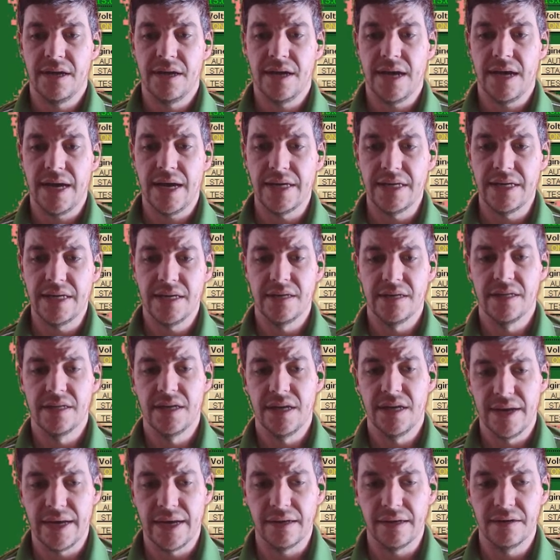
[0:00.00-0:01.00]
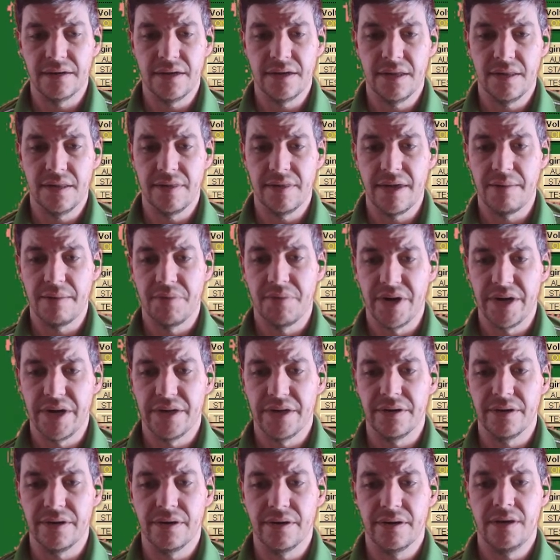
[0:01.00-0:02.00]
I can connect that
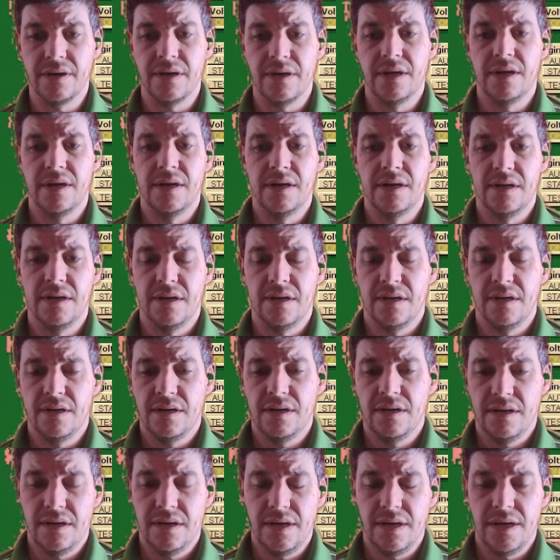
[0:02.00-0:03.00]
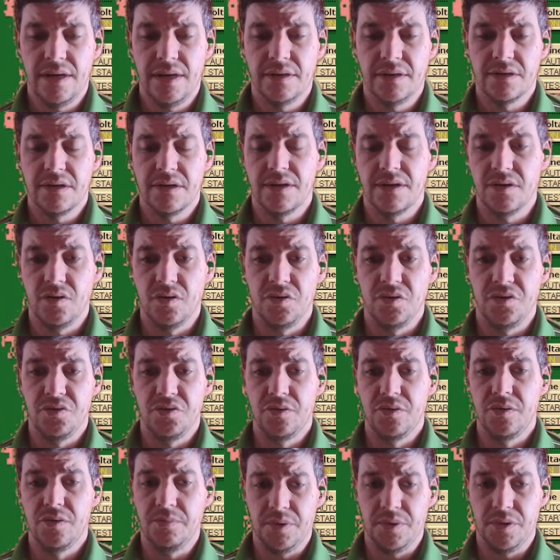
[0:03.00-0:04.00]
breaker. It's going to go
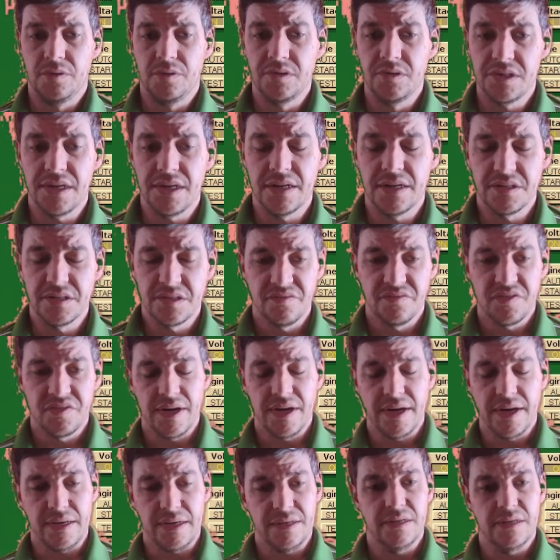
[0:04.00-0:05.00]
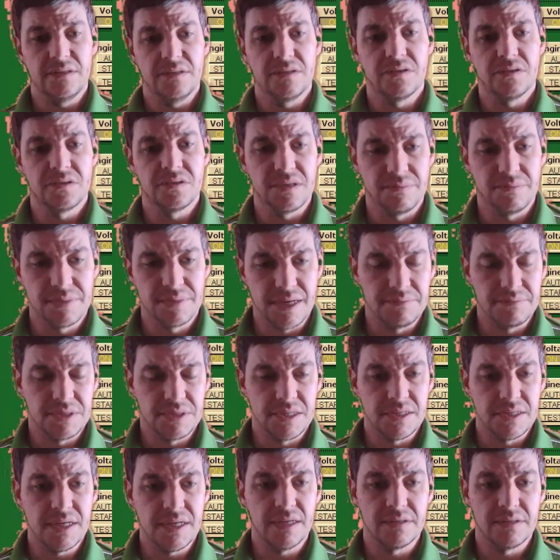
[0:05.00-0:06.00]
through a process of connecting, so sometimes
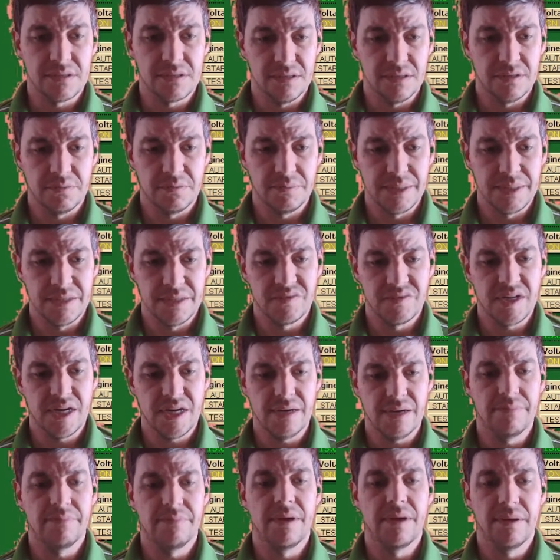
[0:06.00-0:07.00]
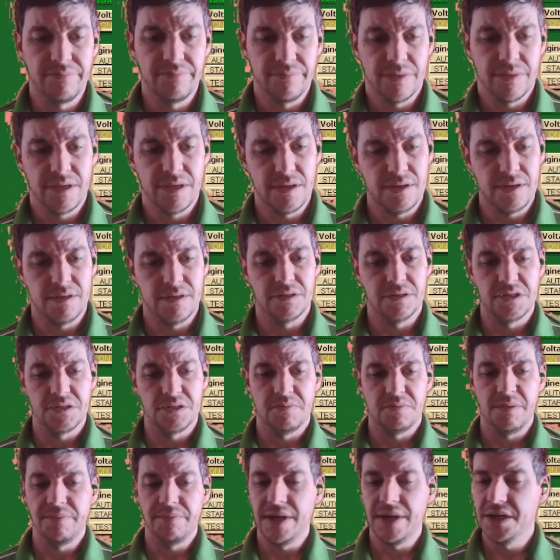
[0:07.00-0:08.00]
it takes a little bit of time, and I'll
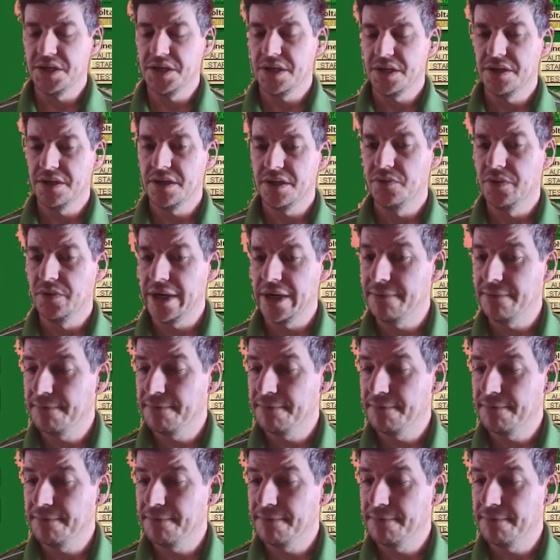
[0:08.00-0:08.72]
just be patient and wait.